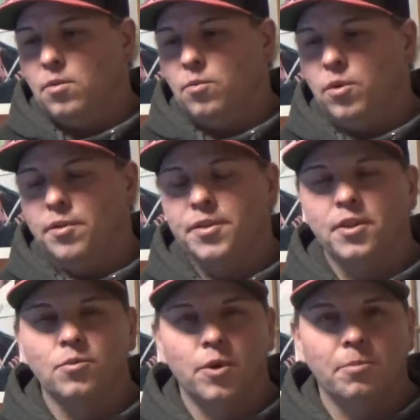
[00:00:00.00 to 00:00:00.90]
what
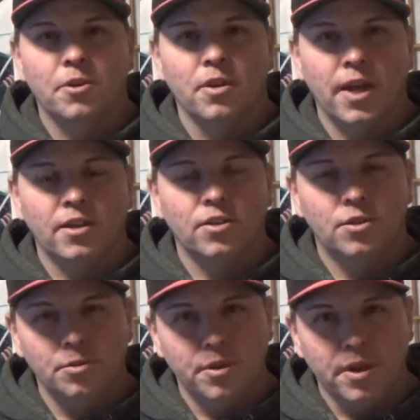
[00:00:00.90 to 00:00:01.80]
these women like to
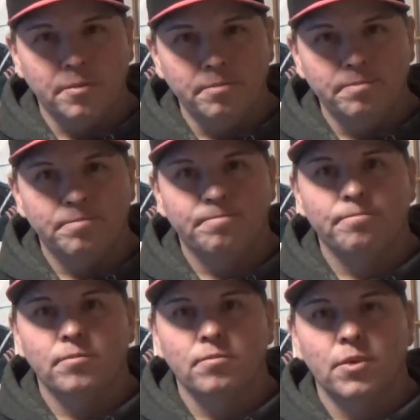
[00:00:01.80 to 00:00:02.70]
do then,
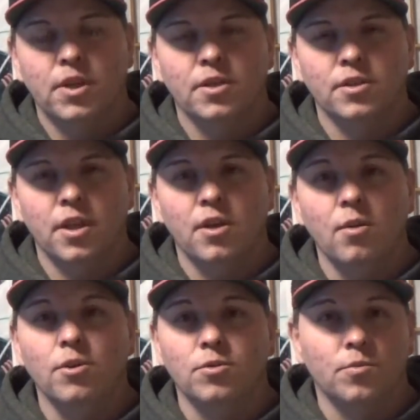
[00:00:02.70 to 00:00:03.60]
because they
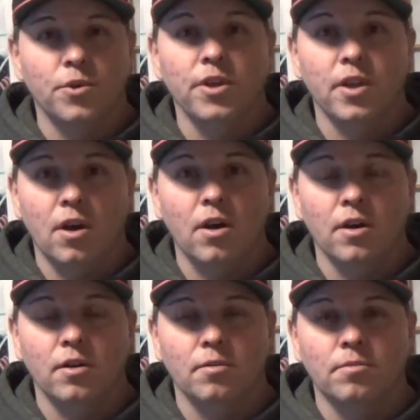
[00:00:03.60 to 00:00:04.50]
know it's really
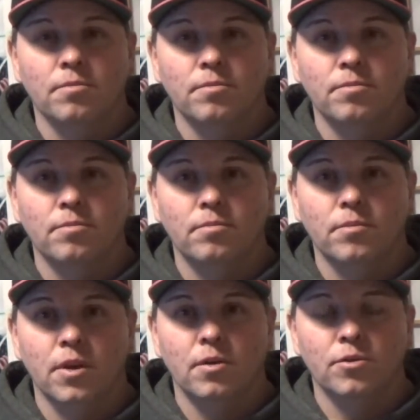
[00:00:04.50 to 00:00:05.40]
hard,
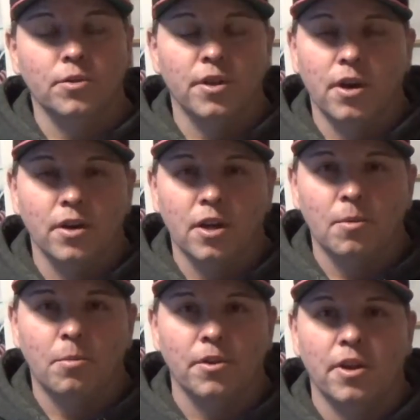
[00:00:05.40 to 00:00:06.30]
you know, it's really hard to
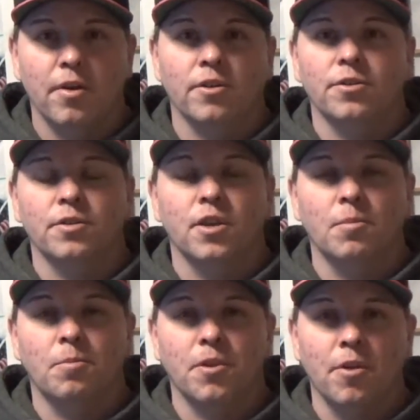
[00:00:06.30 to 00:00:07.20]
come up with a character and
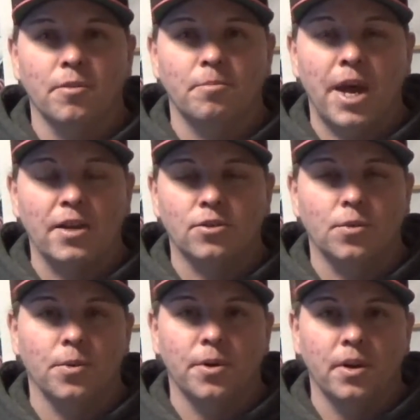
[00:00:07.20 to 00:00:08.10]
come up with all the
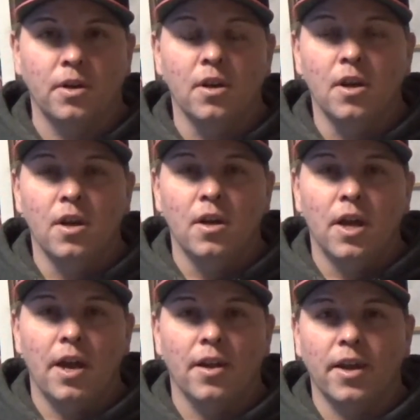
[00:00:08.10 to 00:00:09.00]
backstory
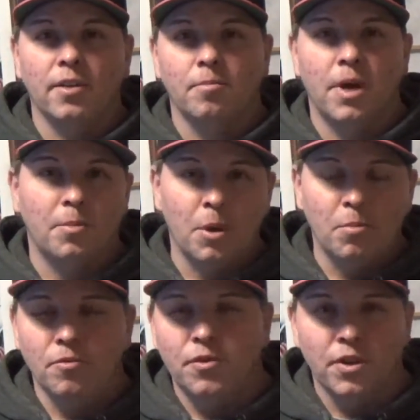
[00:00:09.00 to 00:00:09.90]
and like make
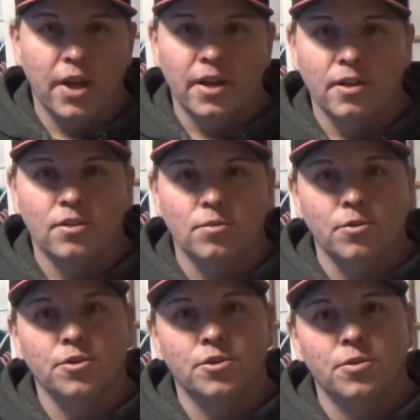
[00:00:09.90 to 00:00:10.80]
people feel like it's a
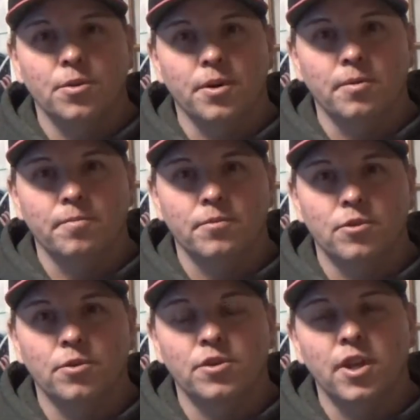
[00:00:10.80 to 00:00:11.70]
real story.
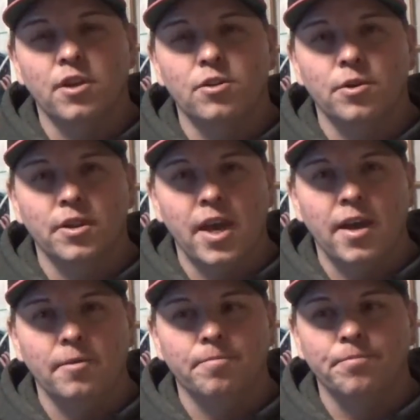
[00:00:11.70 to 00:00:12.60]
So instead of doing that,